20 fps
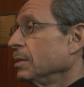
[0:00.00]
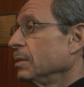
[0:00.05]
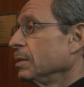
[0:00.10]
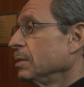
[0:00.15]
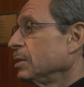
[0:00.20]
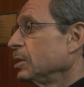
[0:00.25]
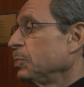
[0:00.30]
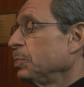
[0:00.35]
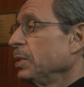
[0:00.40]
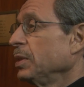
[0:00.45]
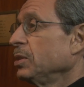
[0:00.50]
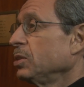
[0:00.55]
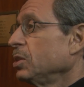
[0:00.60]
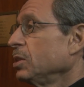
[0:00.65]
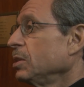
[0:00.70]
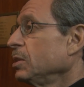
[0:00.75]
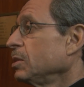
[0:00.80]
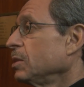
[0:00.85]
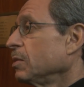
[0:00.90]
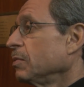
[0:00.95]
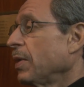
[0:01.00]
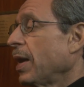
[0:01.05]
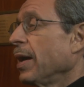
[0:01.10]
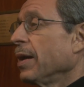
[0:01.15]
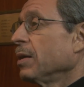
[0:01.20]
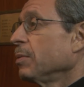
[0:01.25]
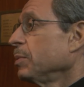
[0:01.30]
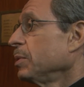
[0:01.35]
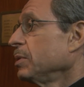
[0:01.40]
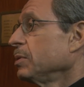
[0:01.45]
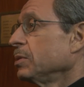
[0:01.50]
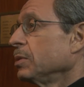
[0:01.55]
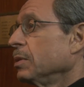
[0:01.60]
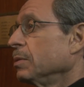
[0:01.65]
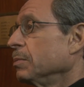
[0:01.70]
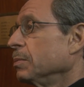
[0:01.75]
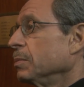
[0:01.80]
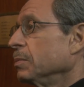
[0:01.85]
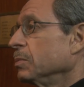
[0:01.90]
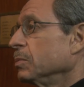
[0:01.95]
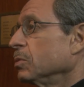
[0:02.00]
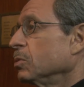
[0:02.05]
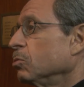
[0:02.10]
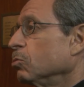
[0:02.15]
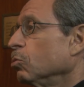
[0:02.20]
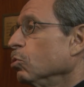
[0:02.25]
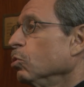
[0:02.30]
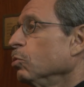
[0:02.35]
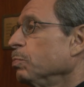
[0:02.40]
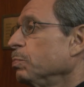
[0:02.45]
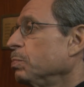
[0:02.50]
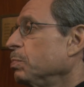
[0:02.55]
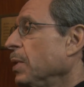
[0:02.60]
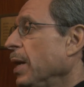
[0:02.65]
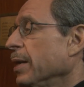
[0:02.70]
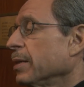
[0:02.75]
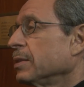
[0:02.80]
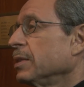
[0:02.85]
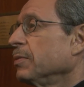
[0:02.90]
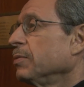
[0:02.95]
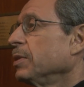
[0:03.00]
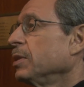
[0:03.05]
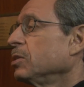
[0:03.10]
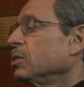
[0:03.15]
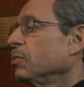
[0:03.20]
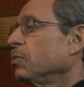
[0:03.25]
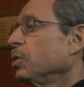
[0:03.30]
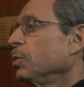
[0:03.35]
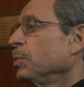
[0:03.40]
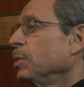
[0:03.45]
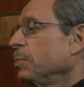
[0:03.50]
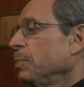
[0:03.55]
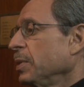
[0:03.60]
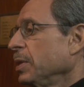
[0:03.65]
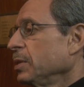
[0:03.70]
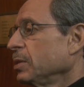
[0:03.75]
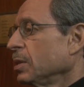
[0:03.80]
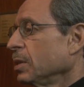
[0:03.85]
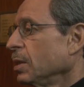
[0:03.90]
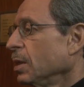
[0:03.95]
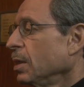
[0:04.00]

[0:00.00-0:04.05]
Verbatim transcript: species of animals, group activities of human beings?